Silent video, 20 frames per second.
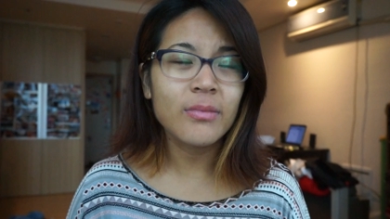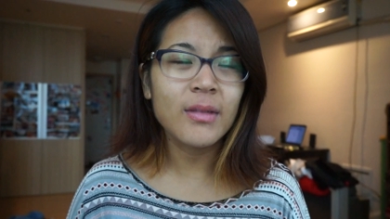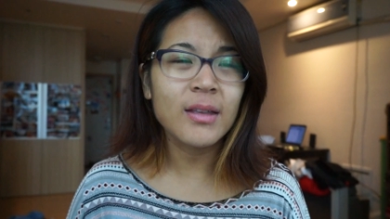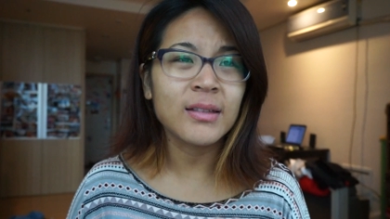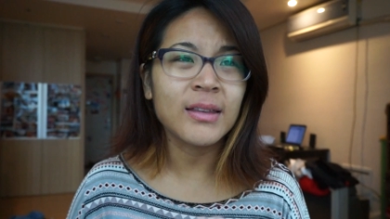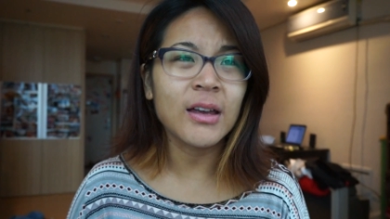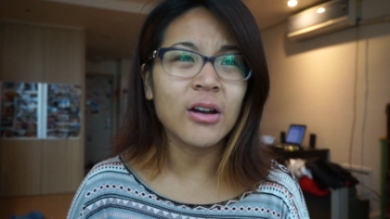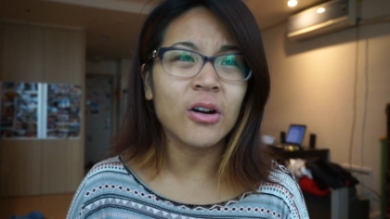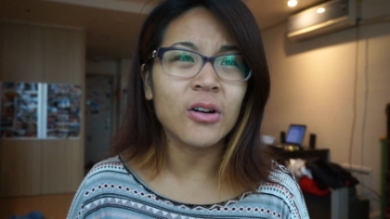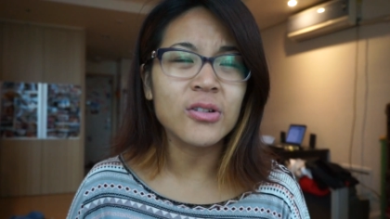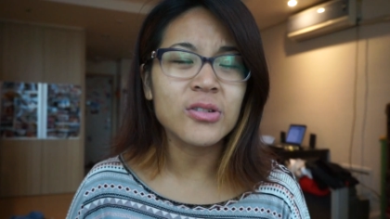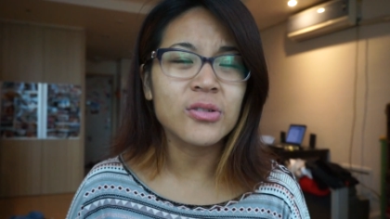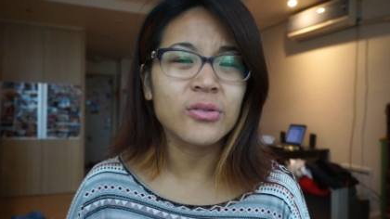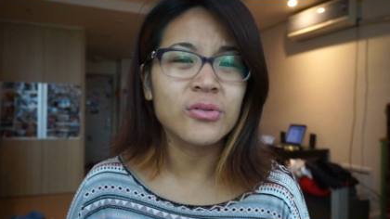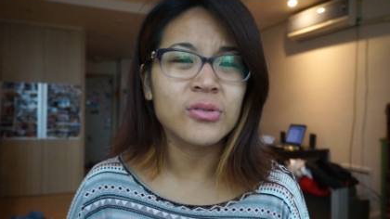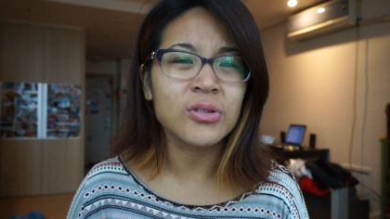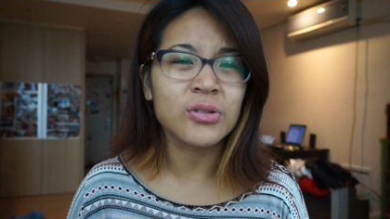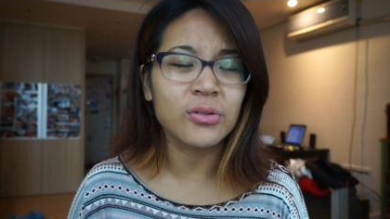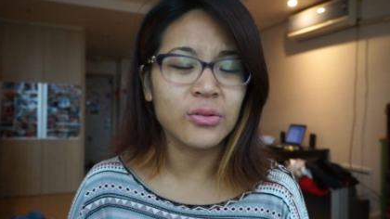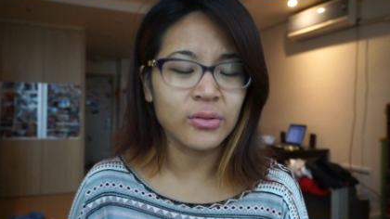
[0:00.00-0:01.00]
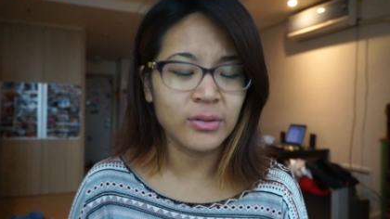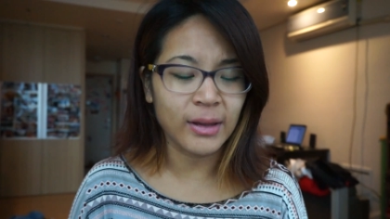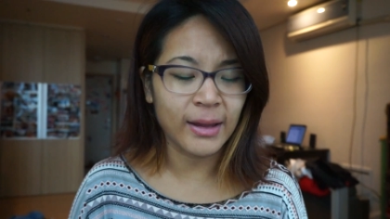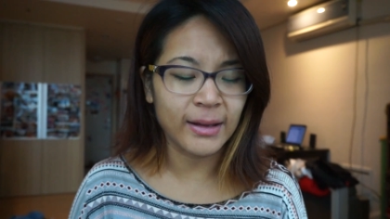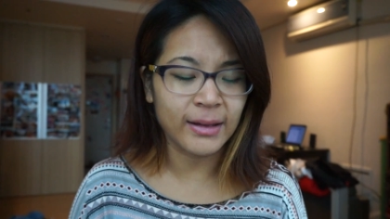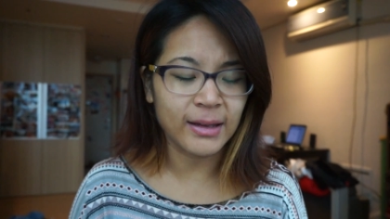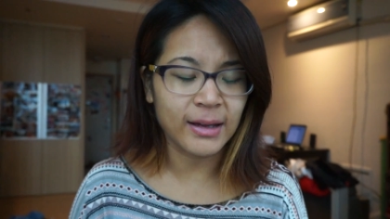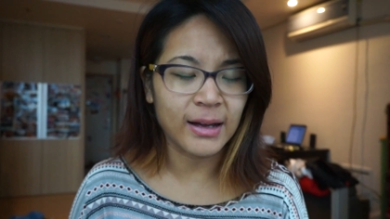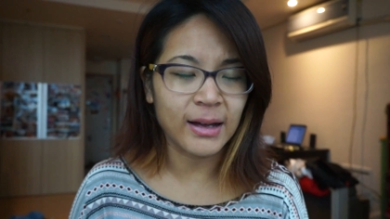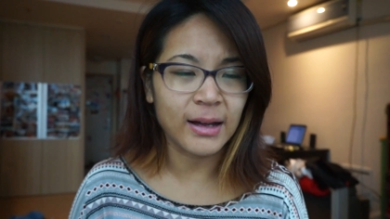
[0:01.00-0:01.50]
they also do
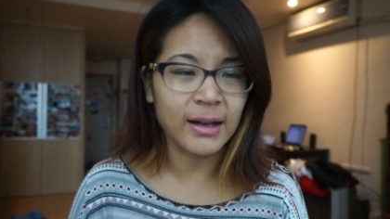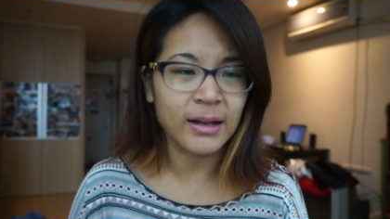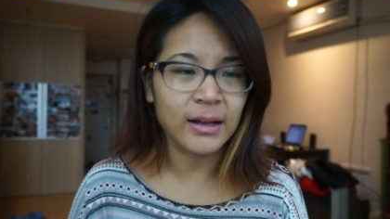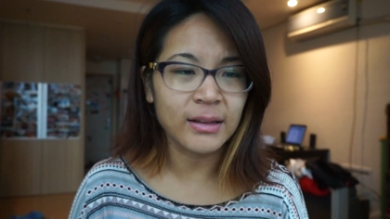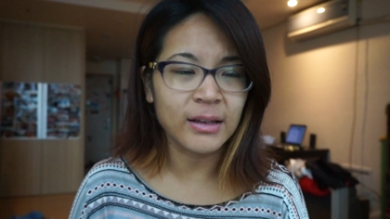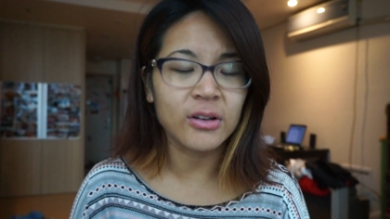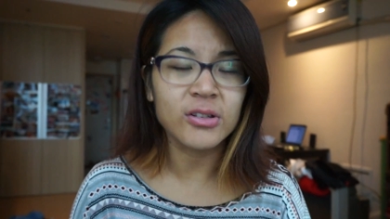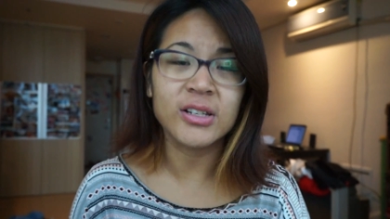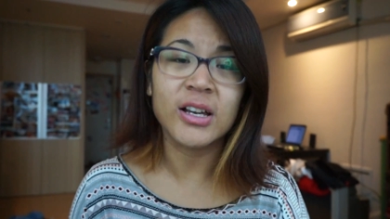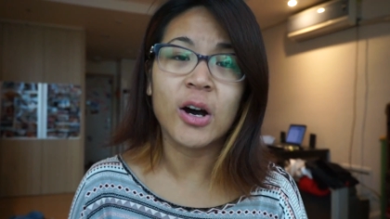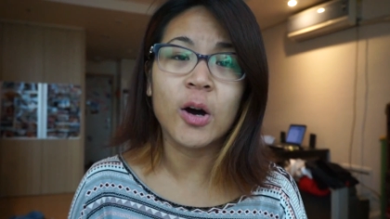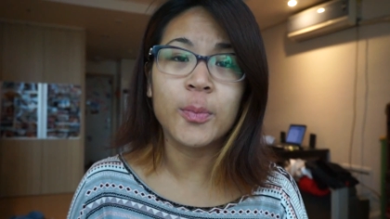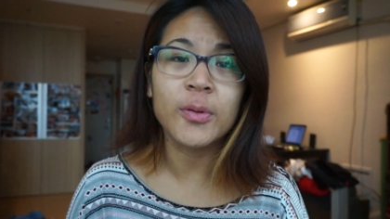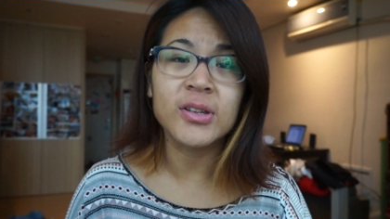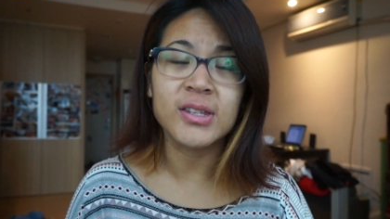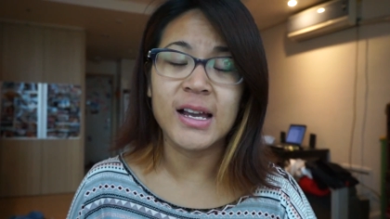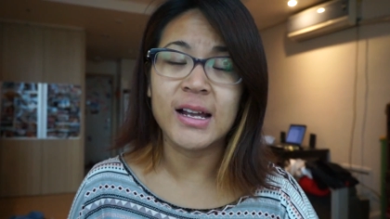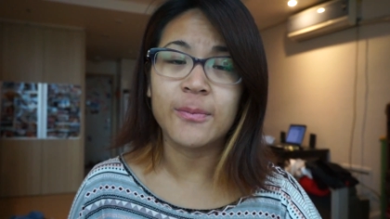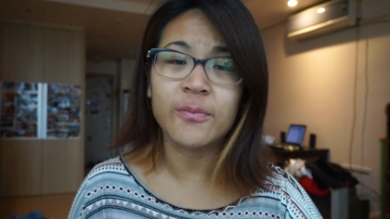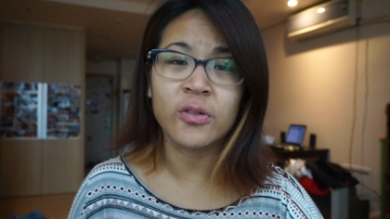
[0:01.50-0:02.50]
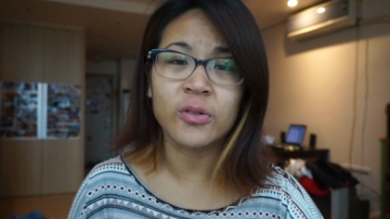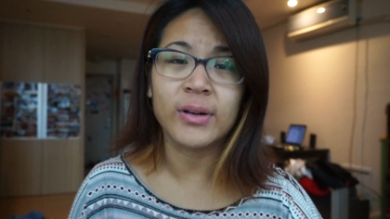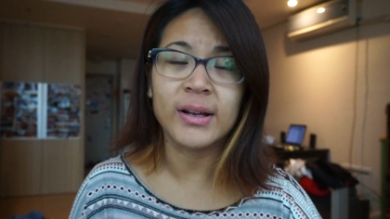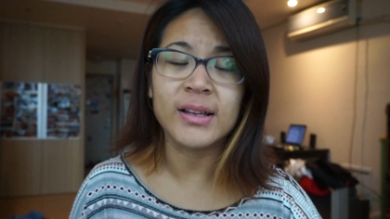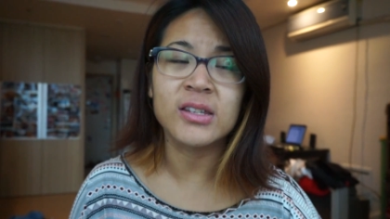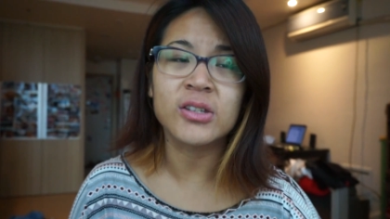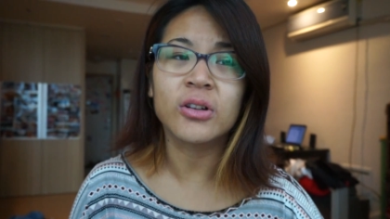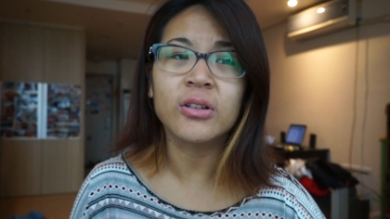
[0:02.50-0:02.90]
like they also help you sign up for runs.